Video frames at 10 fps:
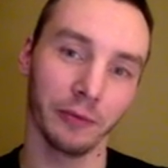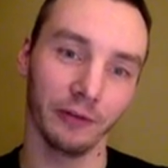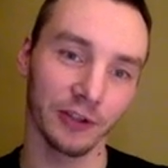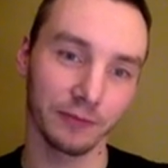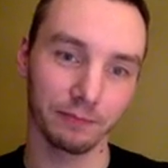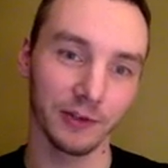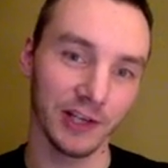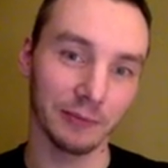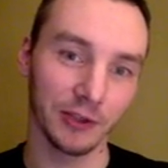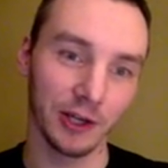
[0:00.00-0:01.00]
if it's the
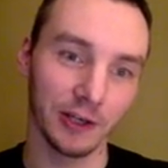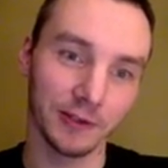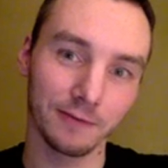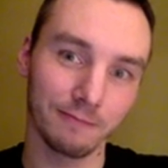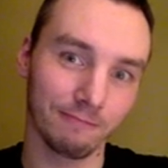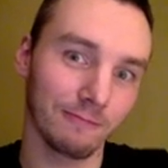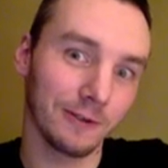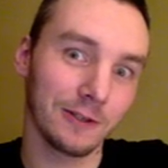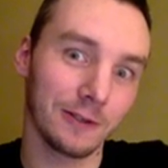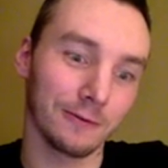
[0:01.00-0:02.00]
same size what are you
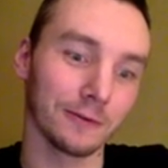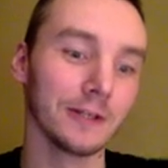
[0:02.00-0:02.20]
going to do